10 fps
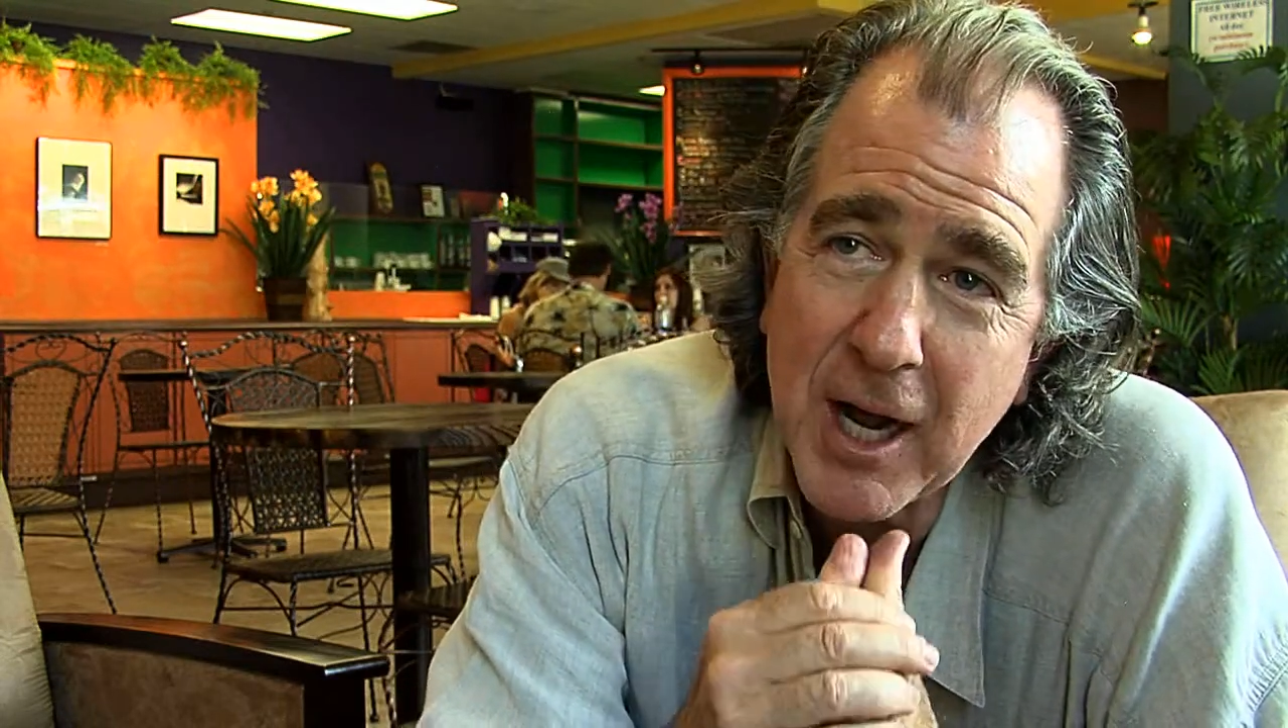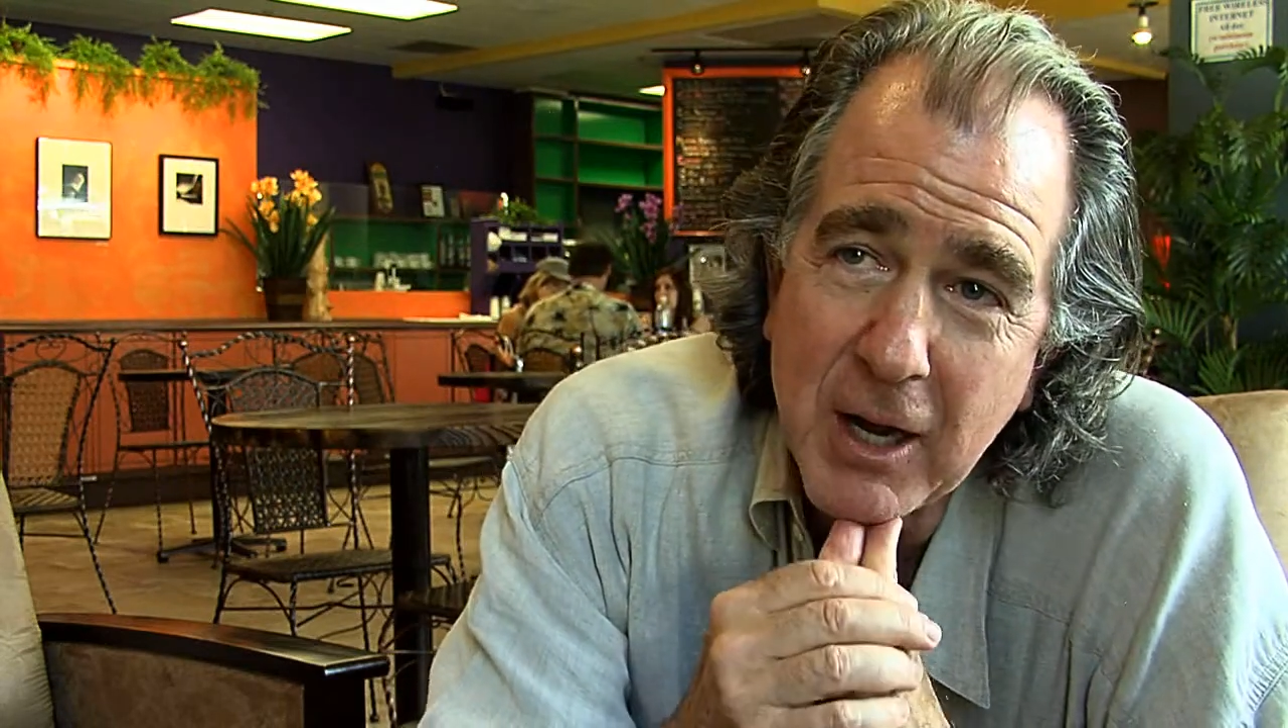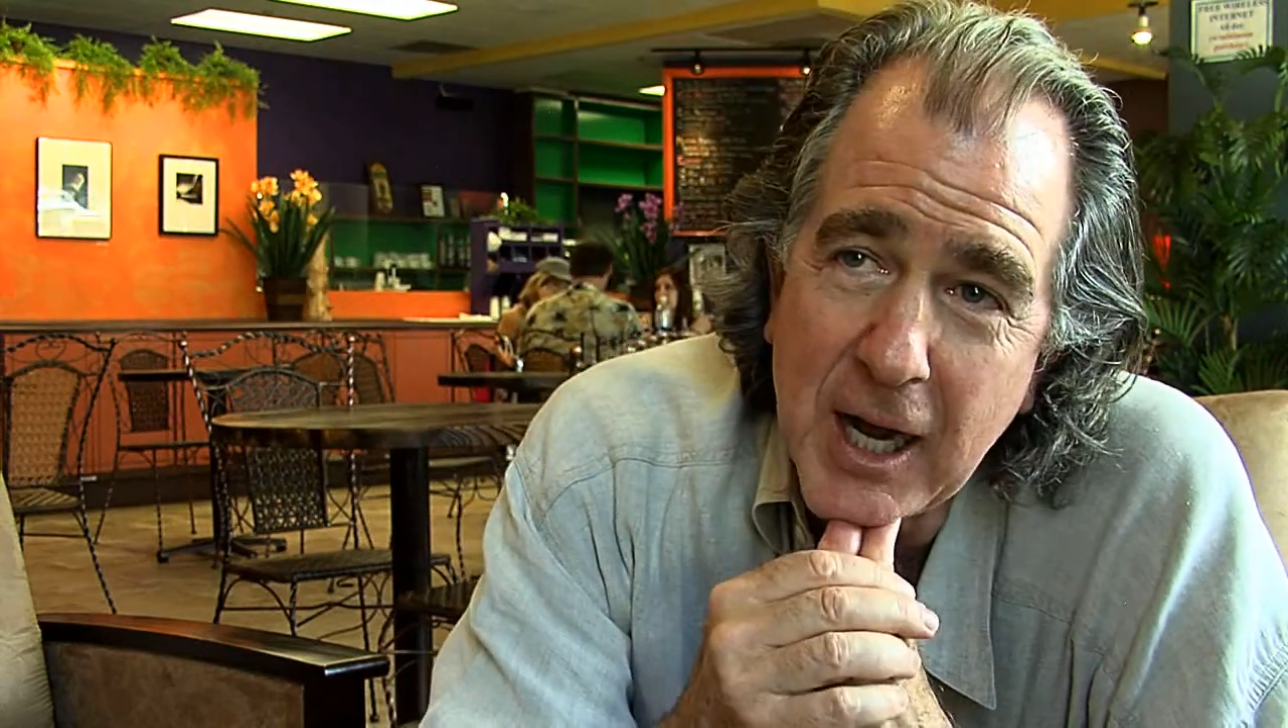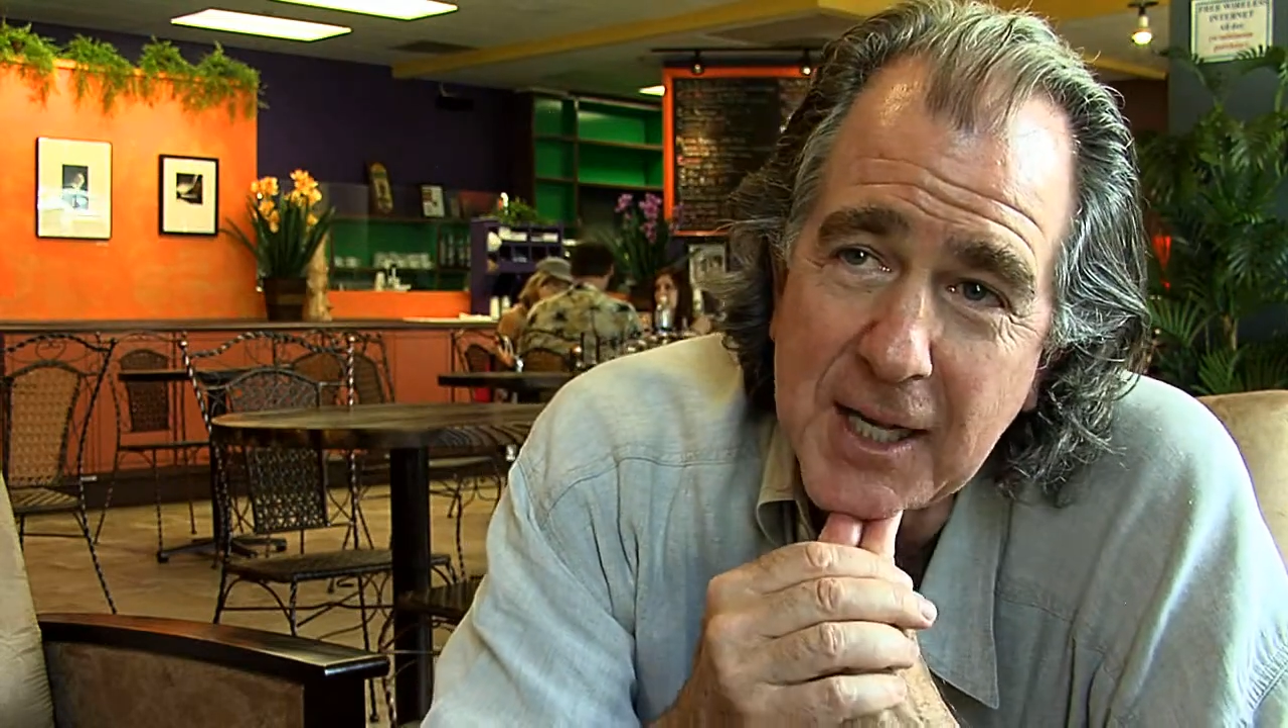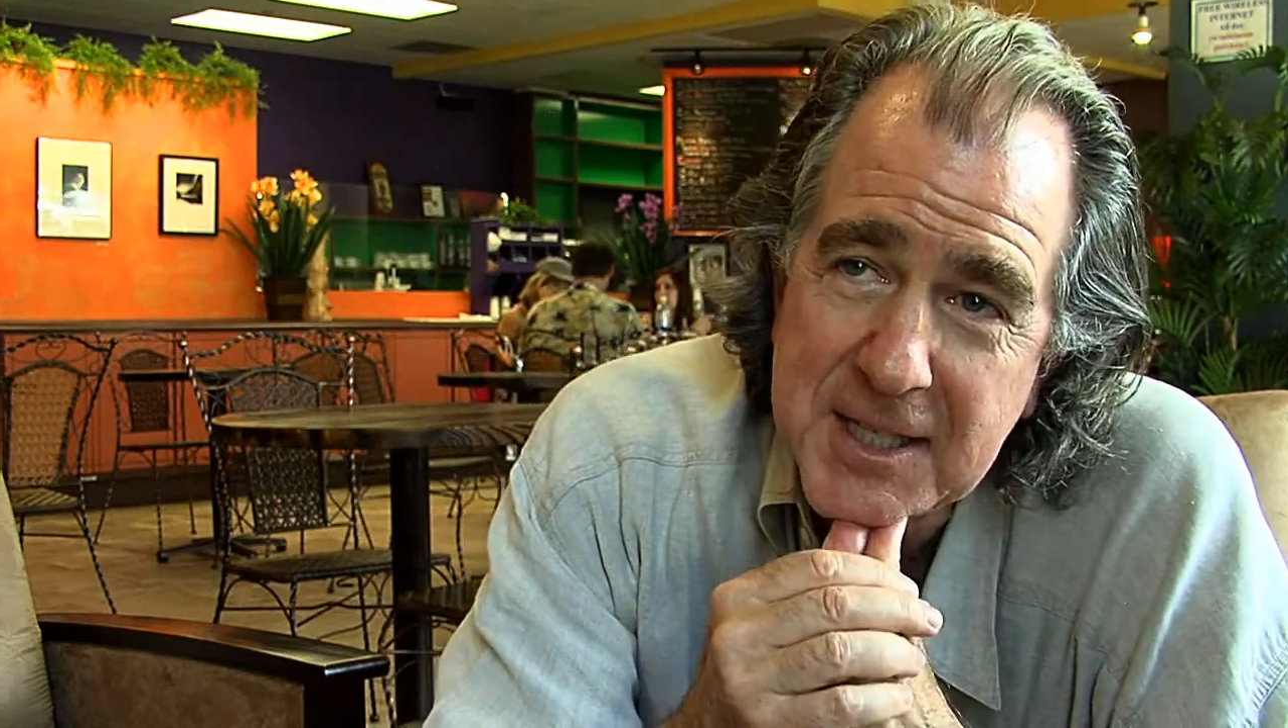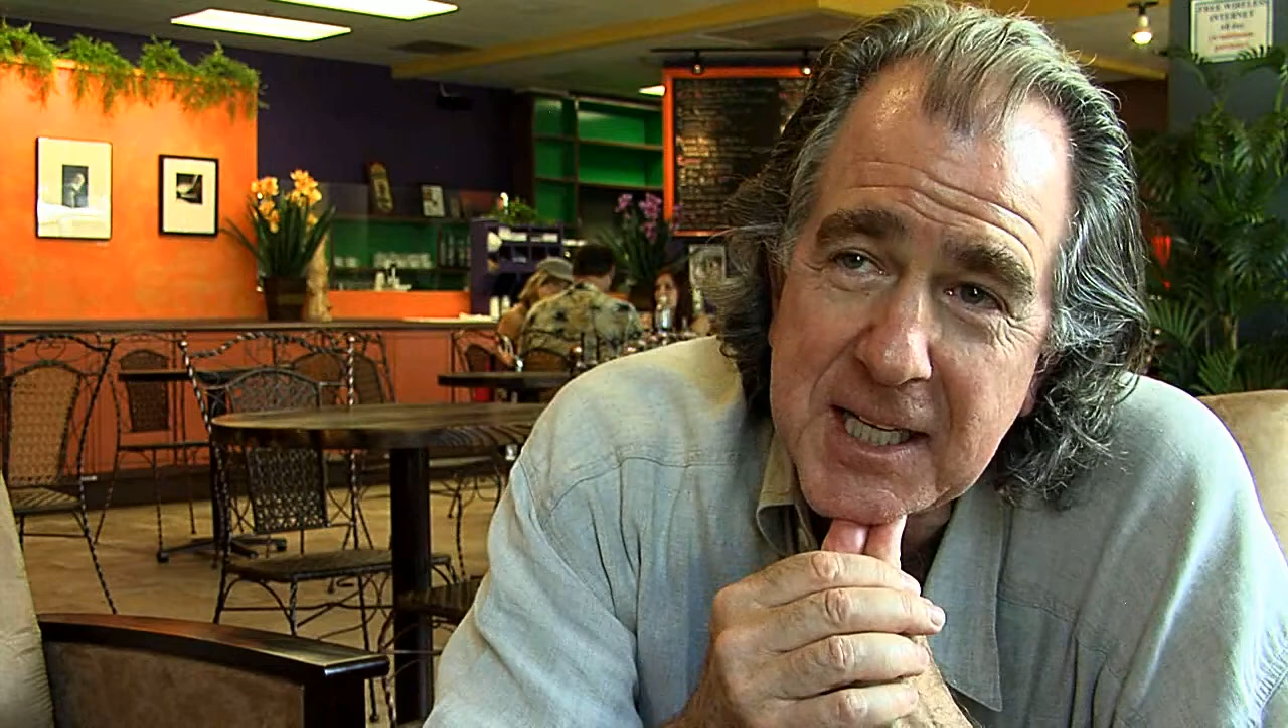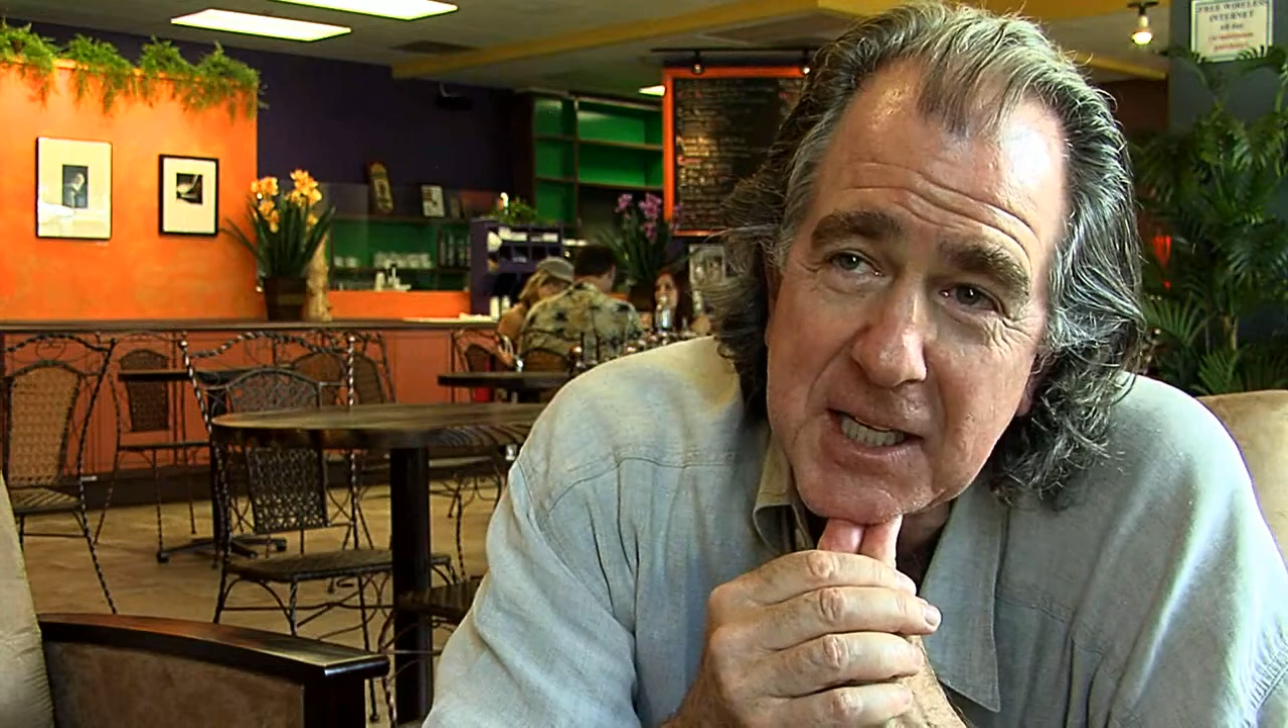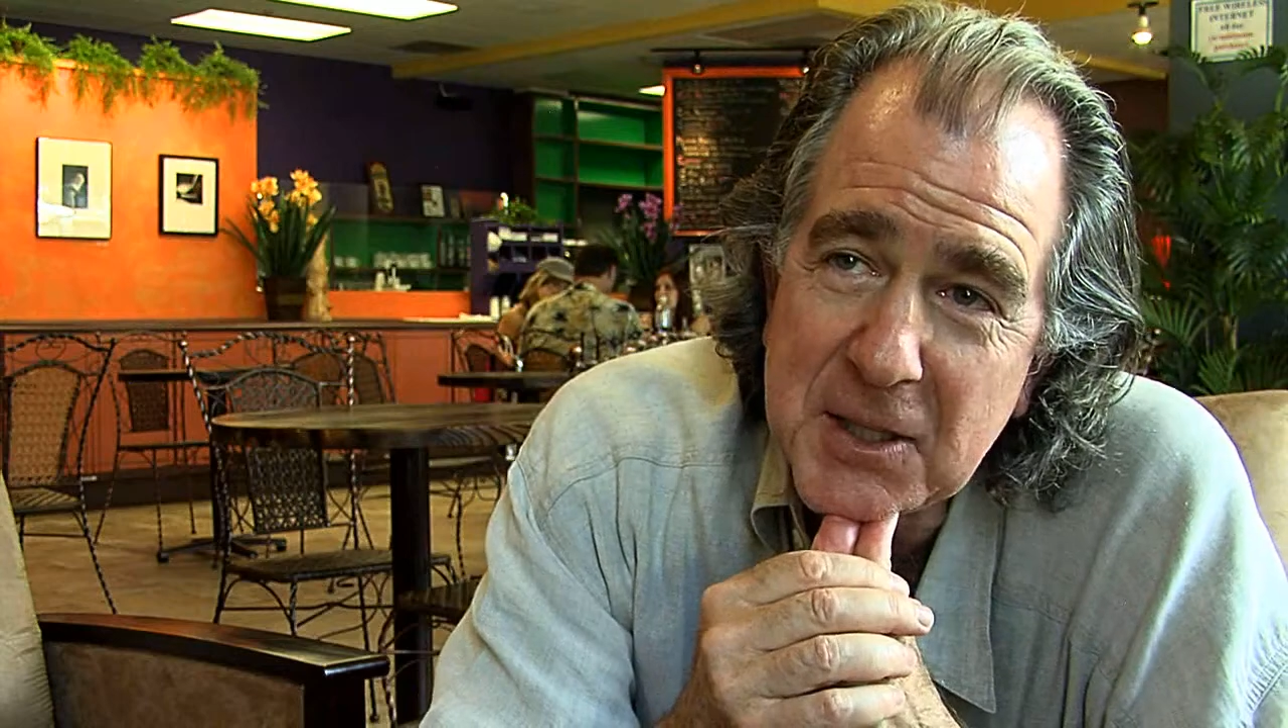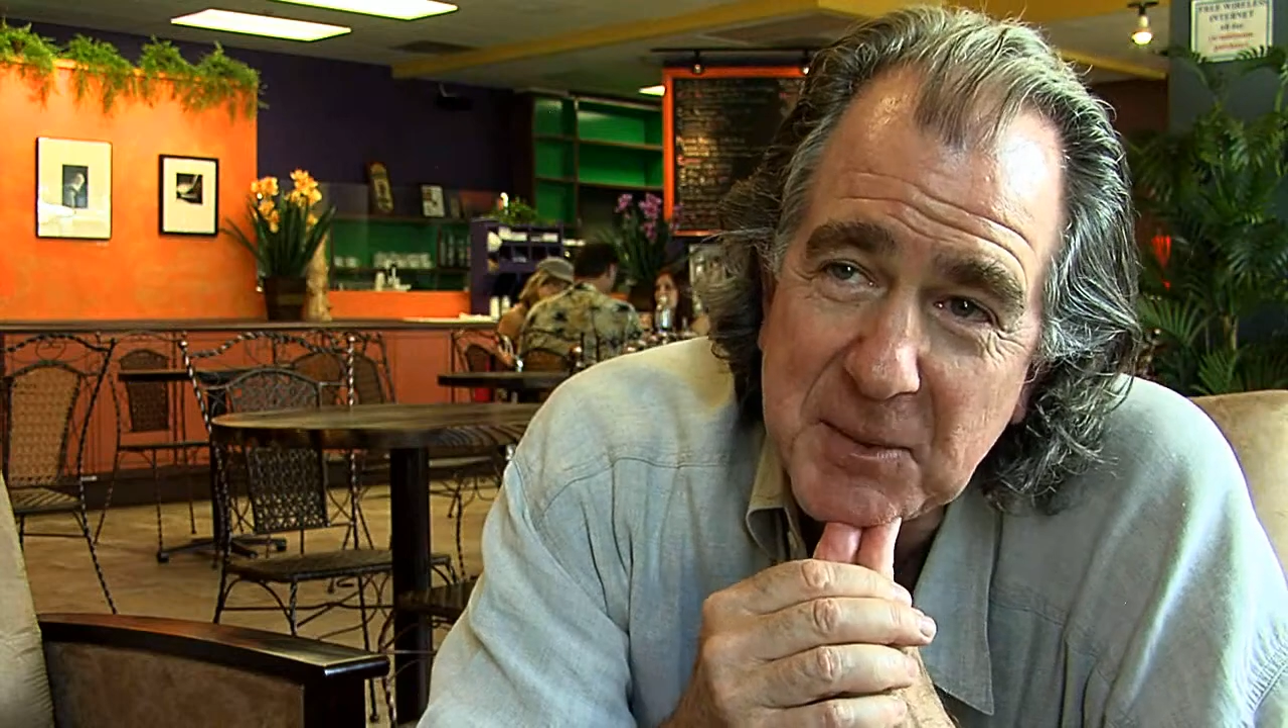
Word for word: I think